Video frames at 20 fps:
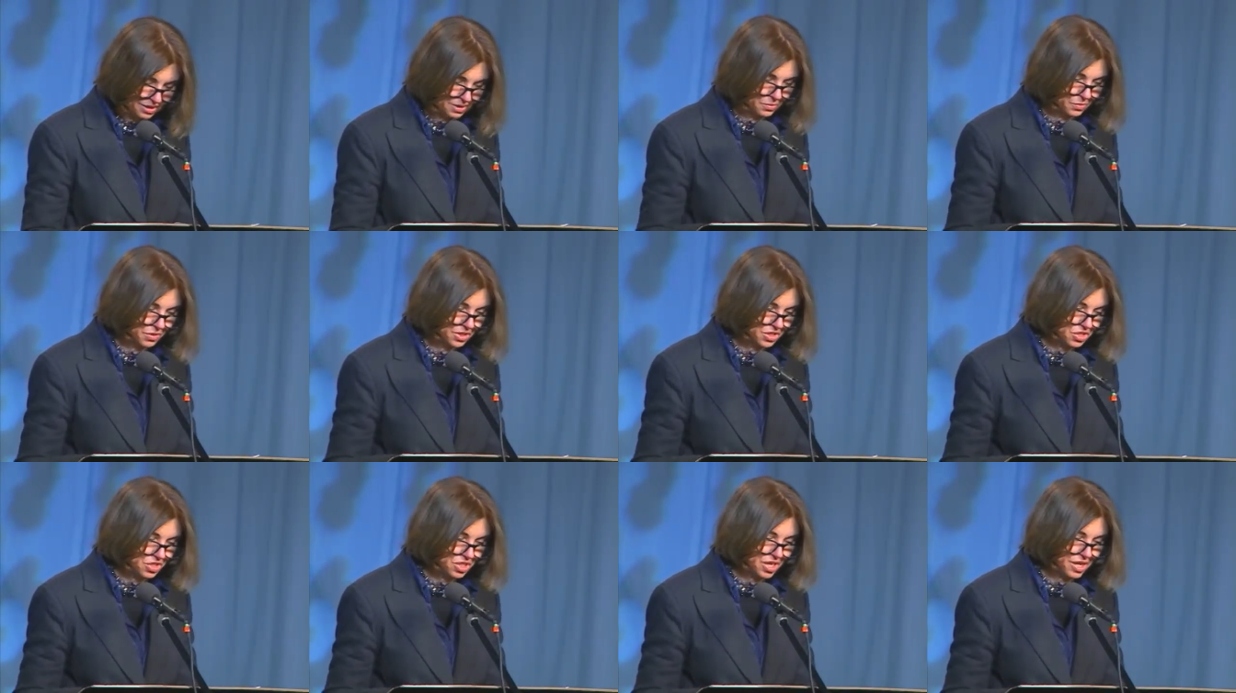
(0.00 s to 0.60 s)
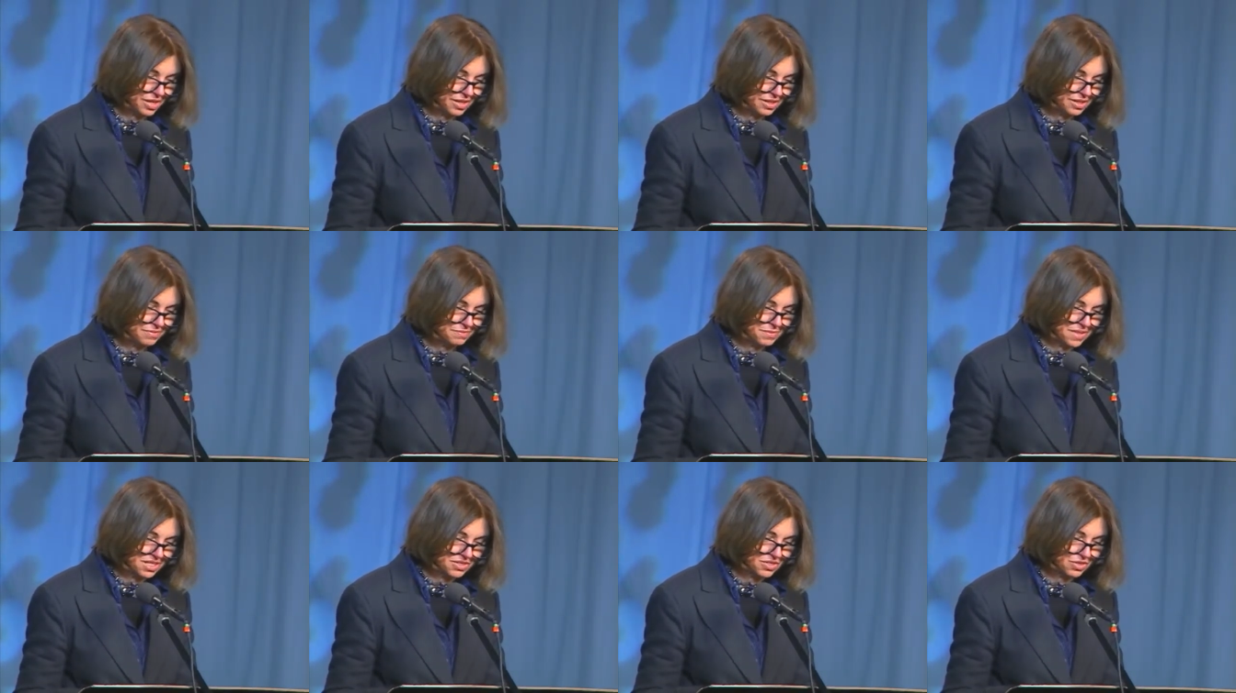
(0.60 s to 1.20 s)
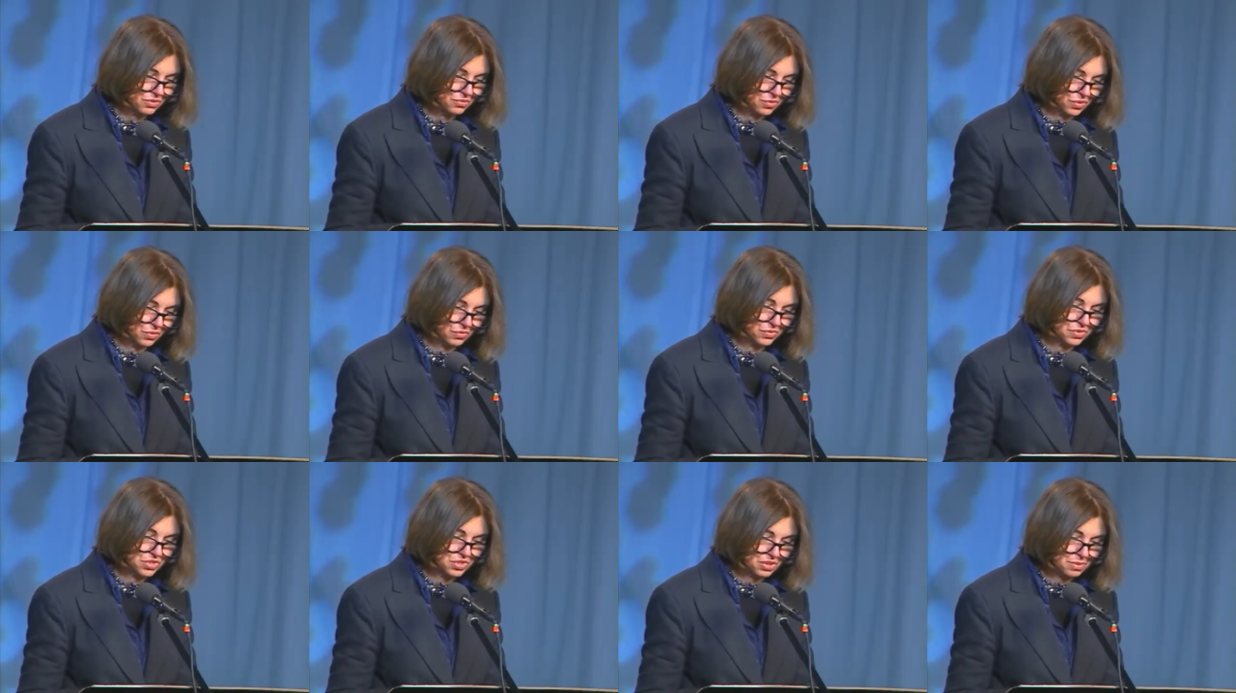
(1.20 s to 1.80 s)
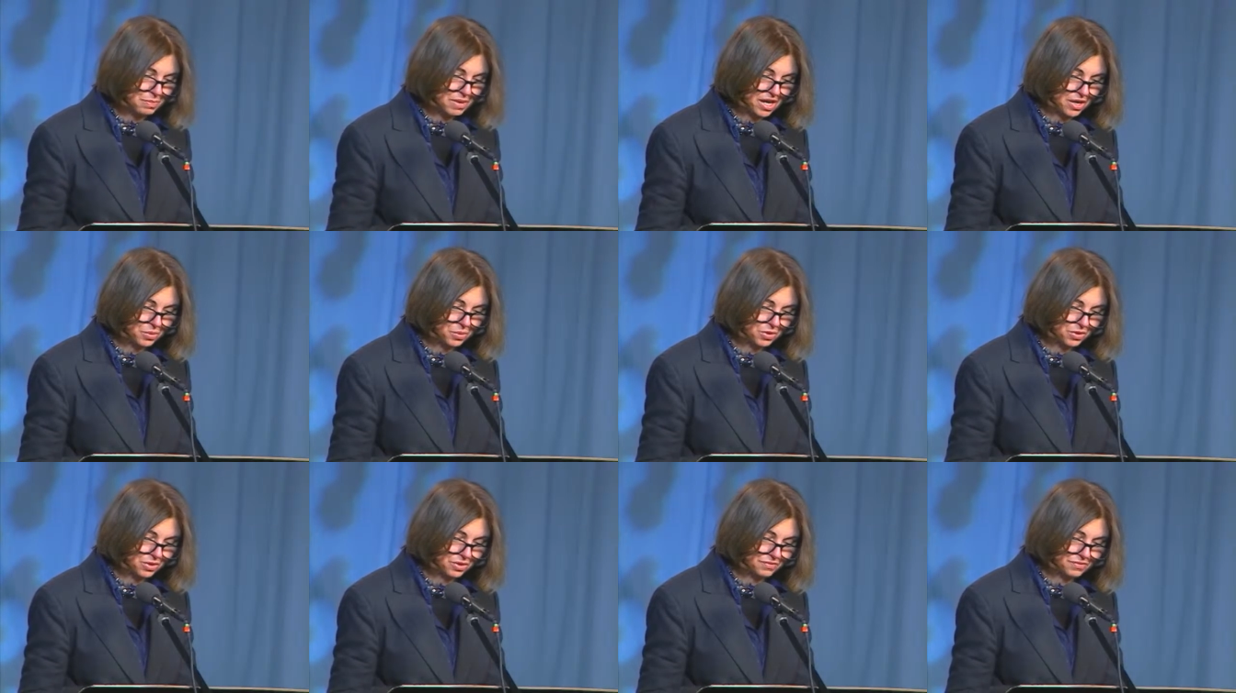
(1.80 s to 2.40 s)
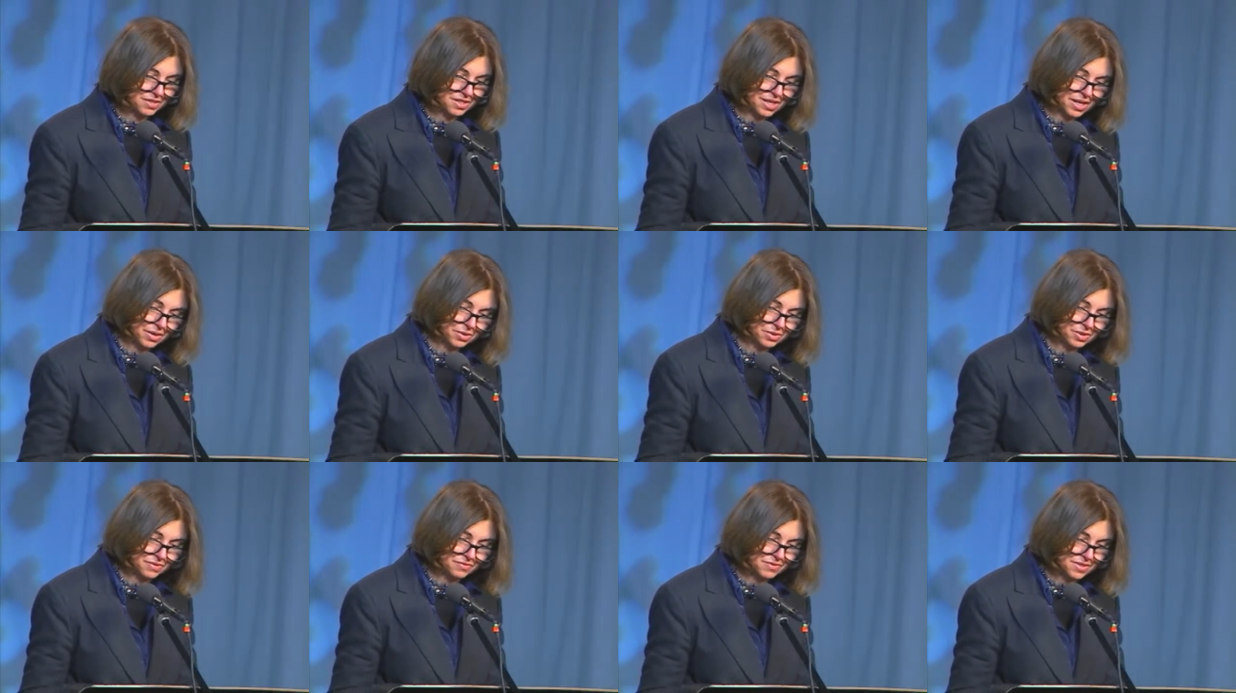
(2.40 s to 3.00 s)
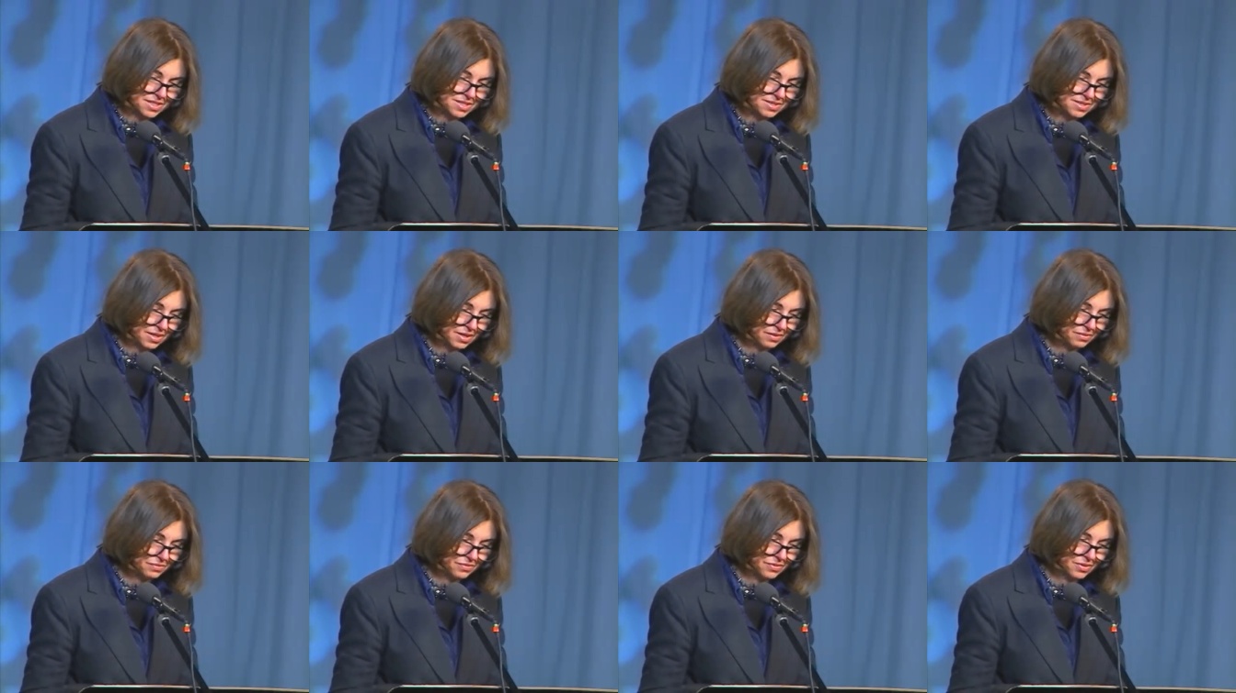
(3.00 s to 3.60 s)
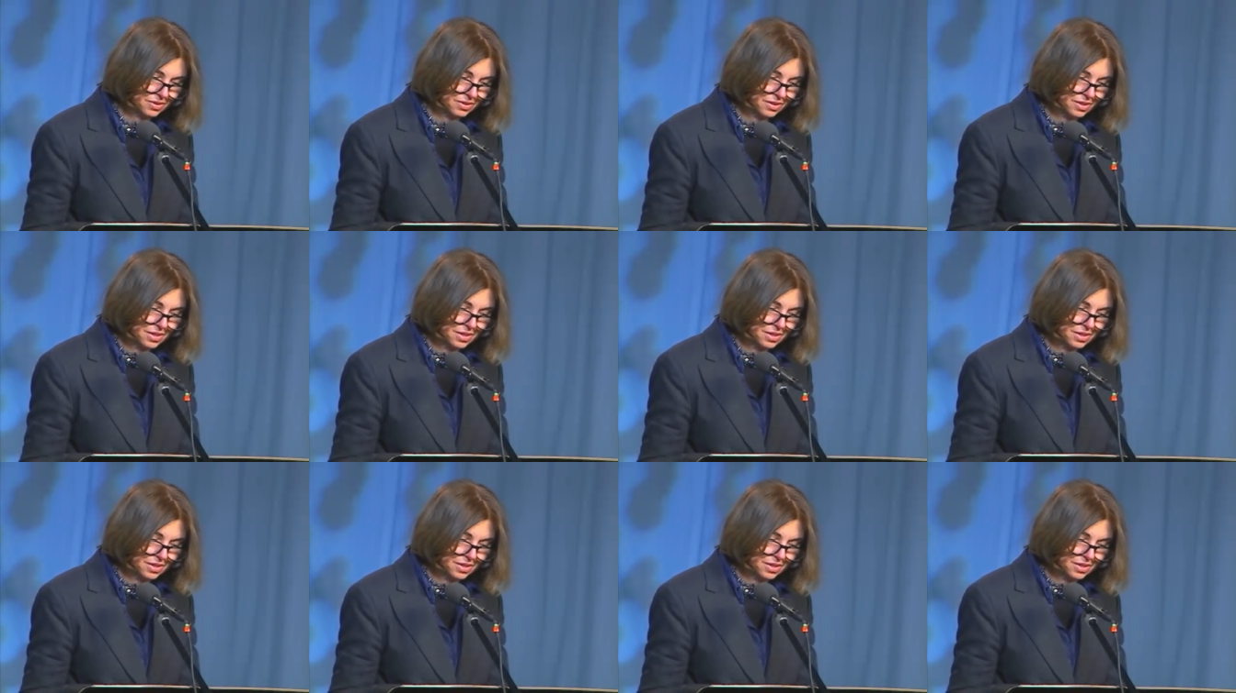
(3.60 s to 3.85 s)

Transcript: in which I give myself over to the power of the narrative itself,